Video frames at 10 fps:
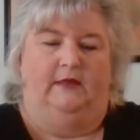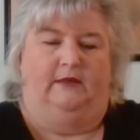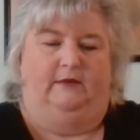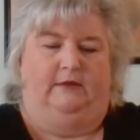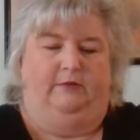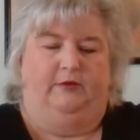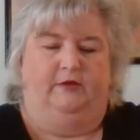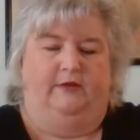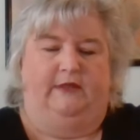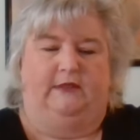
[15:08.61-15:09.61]
So I'll
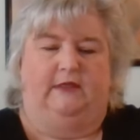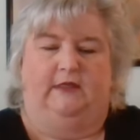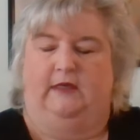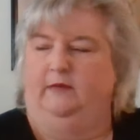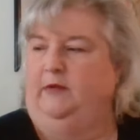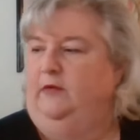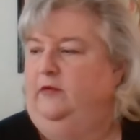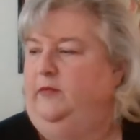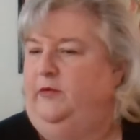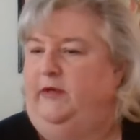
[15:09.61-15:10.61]
pull this tab.
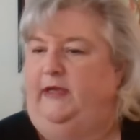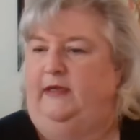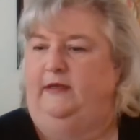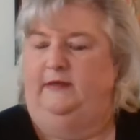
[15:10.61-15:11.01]
Oh boy.